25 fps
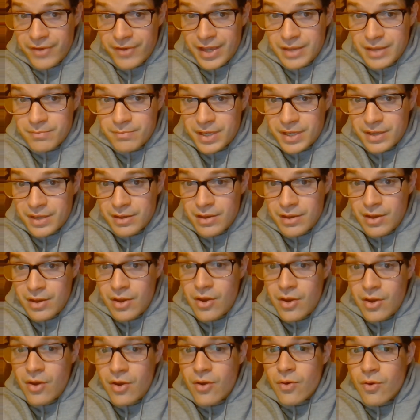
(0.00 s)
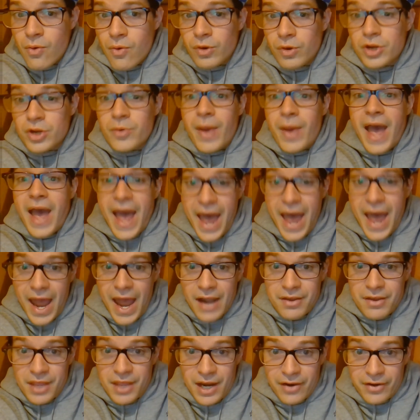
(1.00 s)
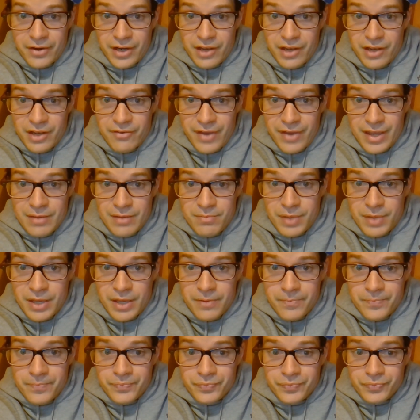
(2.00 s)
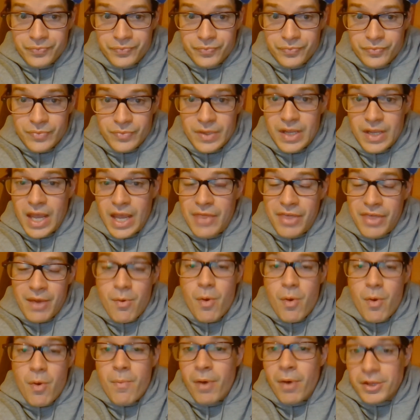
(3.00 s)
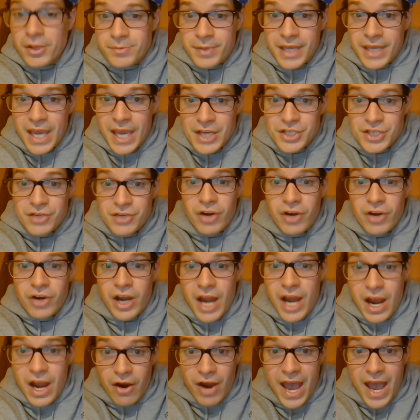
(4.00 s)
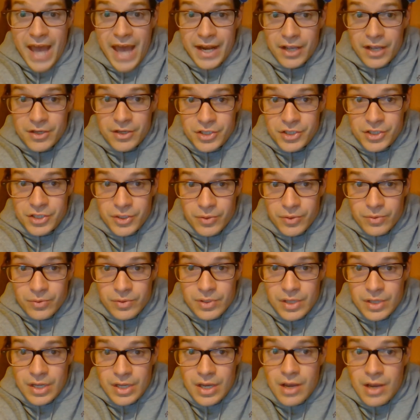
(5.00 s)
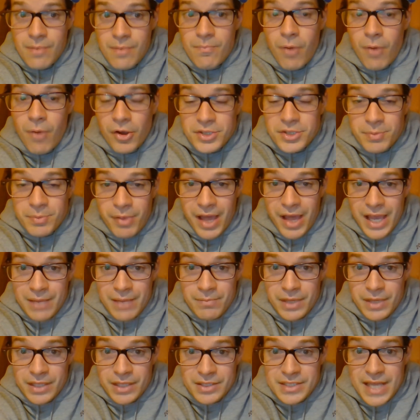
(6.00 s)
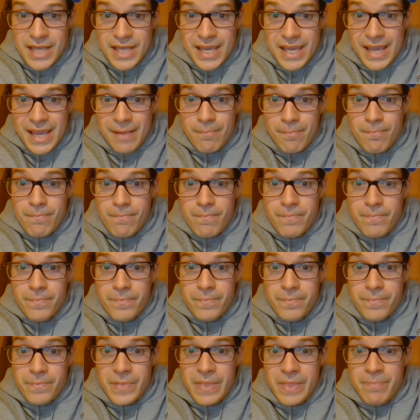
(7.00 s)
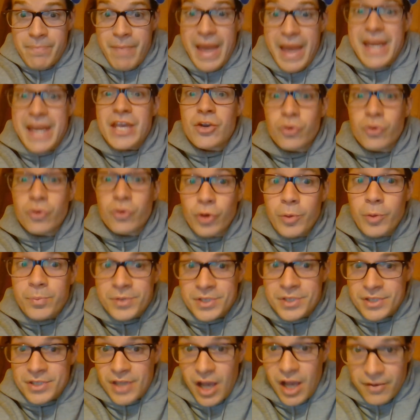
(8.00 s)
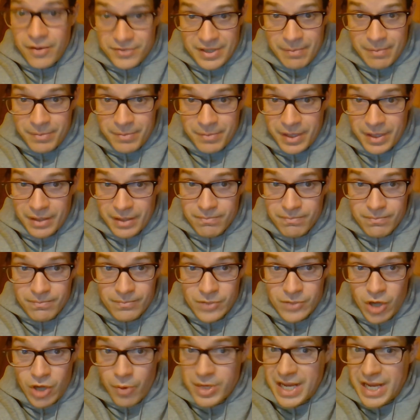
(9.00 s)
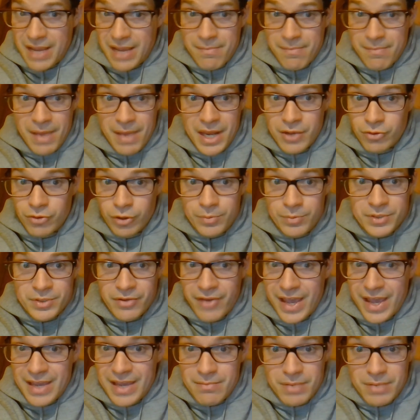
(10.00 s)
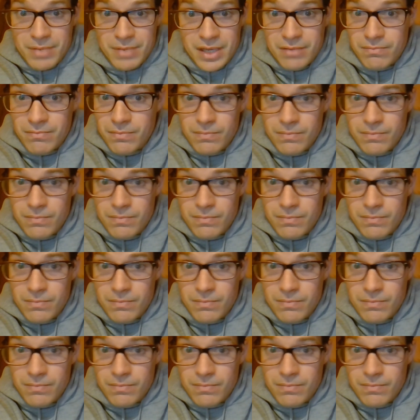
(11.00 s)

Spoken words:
A and B, or you add the area of A. And think what multiplication or adding do. Multiplying means taking many groups of something. Are we taking many groups of A and B?